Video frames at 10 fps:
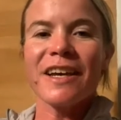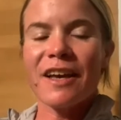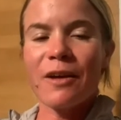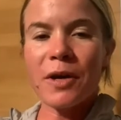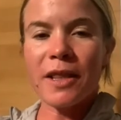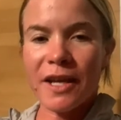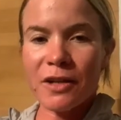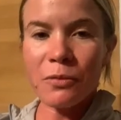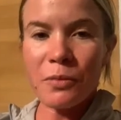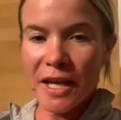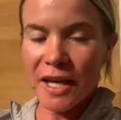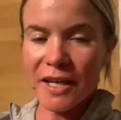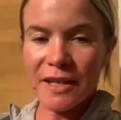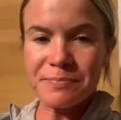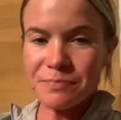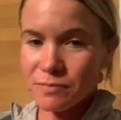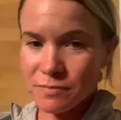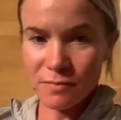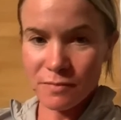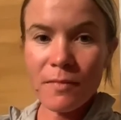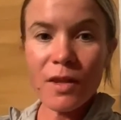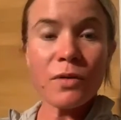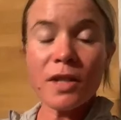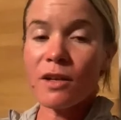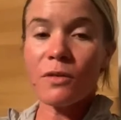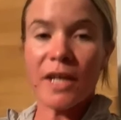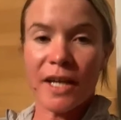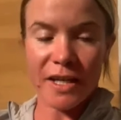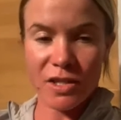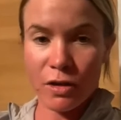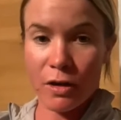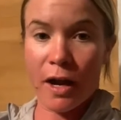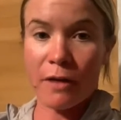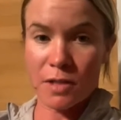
And within a week, I